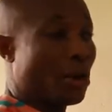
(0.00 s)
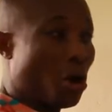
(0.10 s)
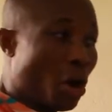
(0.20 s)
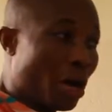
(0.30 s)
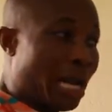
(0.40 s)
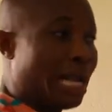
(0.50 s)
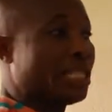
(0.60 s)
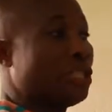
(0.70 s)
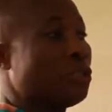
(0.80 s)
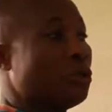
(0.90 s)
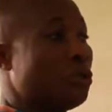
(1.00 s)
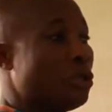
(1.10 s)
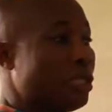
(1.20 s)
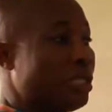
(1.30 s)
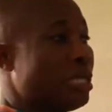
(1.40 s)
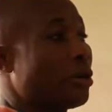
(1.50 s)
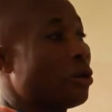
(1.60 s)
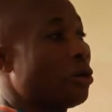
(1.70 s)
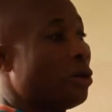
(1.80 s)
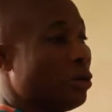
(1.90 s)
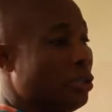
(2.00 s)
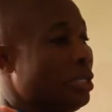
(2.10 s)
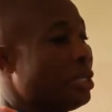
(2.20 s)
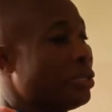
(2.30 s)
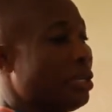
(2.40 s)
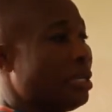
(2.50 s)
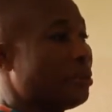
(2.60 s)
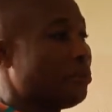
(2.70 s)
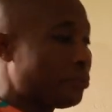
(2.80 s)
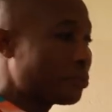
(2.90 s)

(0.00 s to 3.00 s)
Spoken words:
or latitude 0 degree.